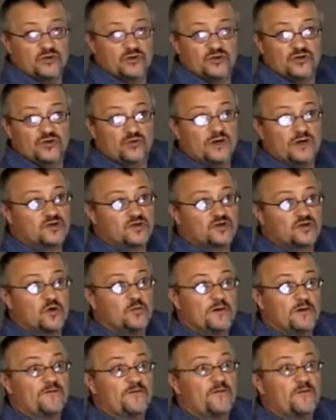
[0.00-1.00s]
to what I've
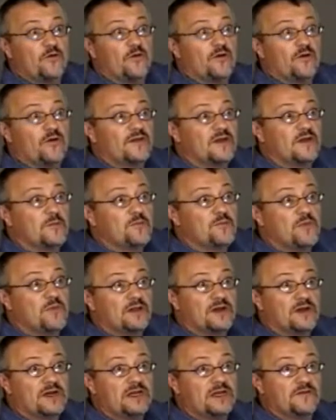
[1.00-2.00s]
shown before. The
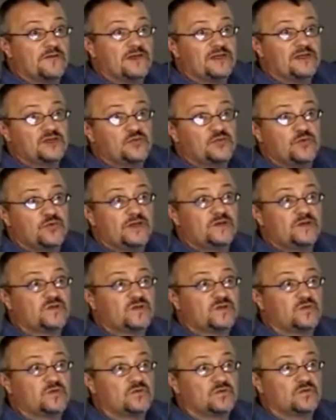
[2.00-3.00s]
ability of these weeds
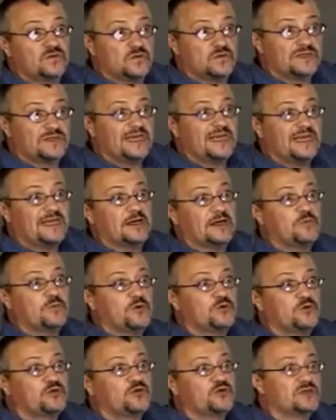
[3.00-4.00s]
to, to take up
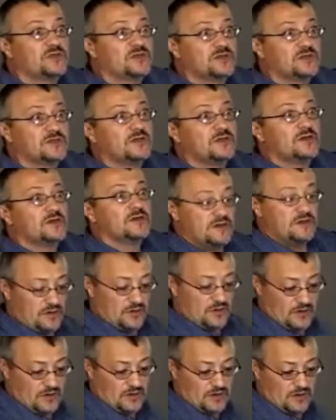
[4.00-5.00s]
nutrients
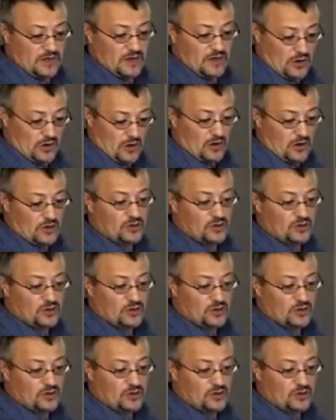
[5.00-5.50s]
in, in large